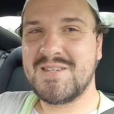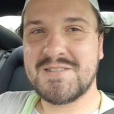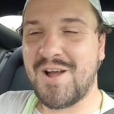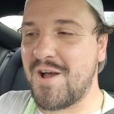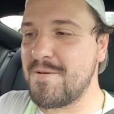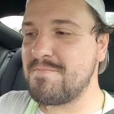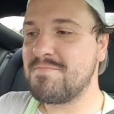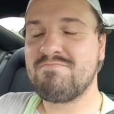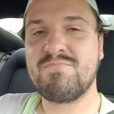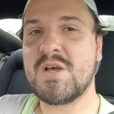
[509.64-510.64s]
This
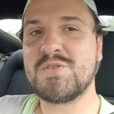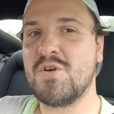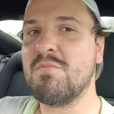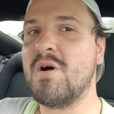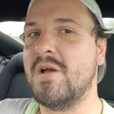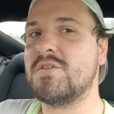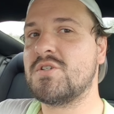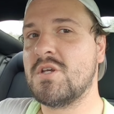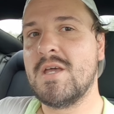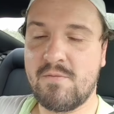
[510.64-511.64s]
time, not so
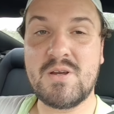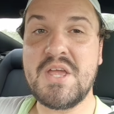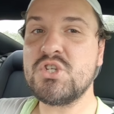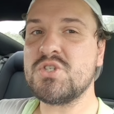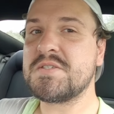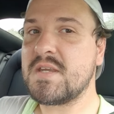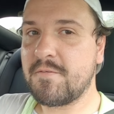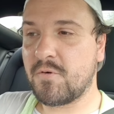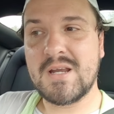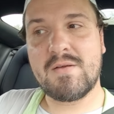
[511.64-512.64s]
much. Every engine's
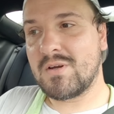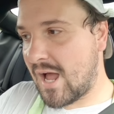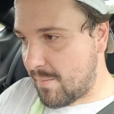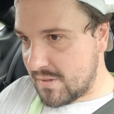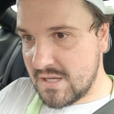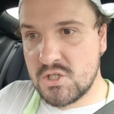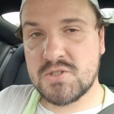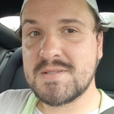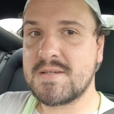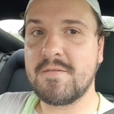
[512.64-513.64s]
different, every
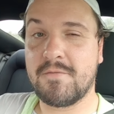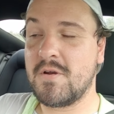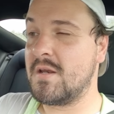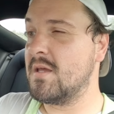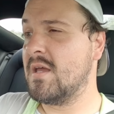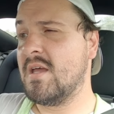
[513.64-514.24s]
combination's different.